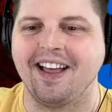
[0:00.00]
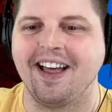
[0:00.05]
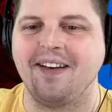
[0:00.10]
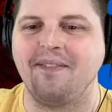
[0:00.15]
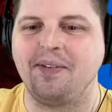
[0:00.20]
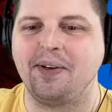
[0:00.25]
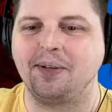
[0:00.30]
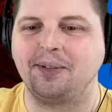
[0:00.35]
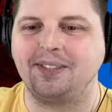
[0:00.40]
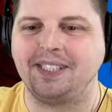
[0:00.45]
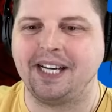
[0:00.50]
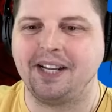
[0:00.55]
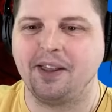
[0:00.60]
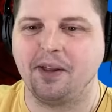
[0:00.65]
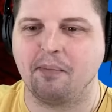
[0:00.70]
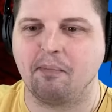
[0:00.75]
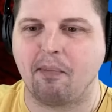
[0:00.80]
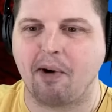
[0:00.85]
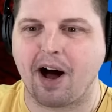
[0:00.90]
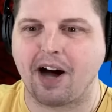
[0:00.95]
If you see
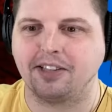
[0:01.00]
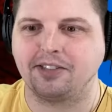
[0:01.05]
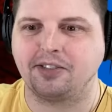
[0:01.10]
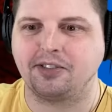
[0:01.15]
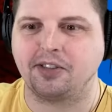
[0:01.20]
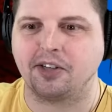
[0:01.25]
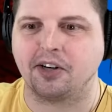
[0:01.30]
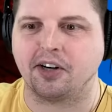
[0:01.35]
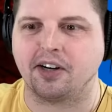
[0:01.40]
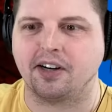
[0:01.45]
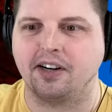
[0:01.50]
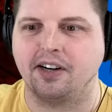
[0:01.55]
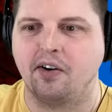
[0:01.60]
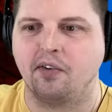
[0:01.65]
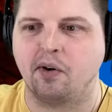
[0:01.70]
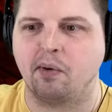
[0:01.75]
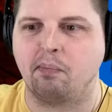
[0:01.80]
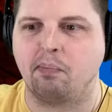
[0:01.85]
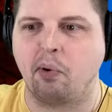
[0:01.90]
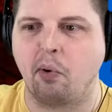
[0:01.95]
the monster,
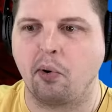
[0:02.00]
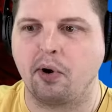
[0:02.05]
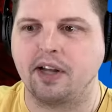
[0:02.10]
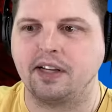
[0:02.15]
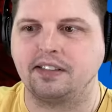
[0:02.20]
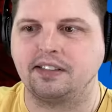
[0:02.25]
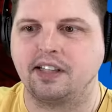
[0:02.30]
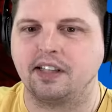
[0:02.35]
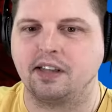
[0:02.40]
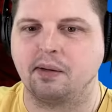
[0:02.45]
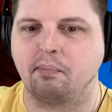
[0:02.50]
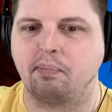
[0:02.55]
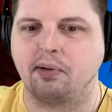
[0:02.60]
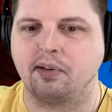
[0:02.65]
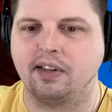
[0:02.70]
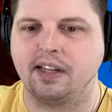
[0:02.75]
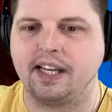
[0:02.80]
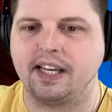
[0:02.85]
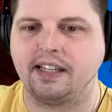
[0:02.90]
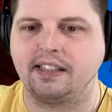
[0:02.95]
report it to the
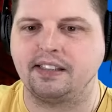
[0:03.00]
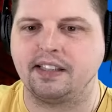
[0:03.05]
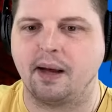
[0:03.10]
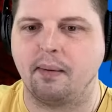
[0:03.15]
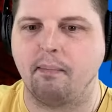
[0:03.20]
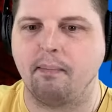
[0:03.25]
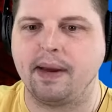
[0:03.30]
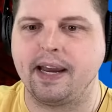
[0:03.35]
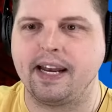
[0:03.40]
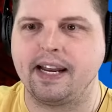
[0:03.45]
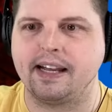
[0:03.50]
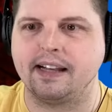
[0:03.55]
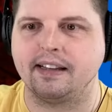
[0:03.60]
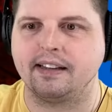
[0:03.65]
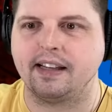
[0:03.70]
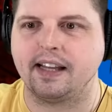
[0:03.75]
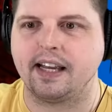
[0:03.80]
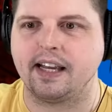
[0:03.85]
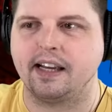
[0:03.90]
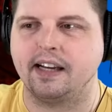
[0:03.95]
police
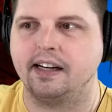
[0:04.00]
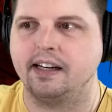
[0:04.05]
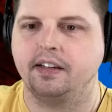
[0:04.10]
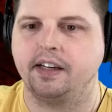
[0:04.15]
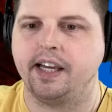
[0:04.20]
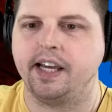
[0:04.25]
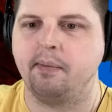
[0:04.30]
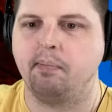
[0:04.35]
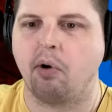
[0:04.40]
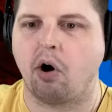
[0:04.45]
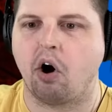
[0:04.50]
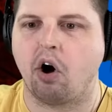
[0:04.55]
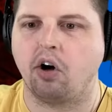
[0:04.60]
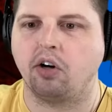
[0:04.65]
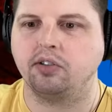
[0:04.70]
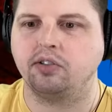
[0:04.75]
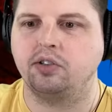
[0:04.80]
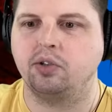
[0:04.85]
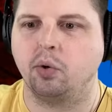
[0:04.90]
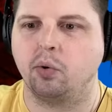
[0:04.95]
immediately. Keep
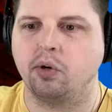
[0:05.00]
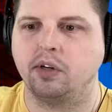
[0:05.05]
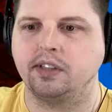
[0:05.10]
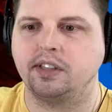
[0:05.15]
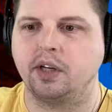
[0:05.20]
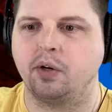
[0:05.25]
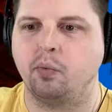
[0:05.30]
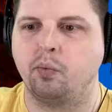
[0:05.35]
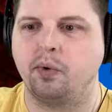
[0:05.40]
all doors and